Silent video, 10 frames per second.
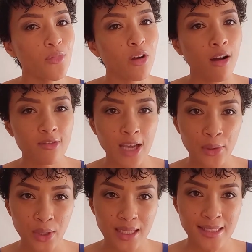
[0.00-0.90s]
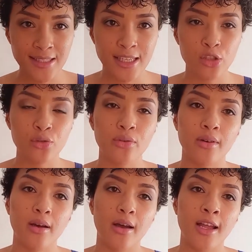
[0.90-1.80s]
of directors and to
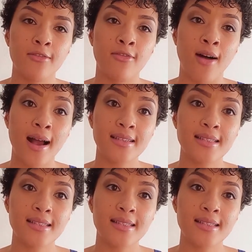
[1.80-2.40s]
advise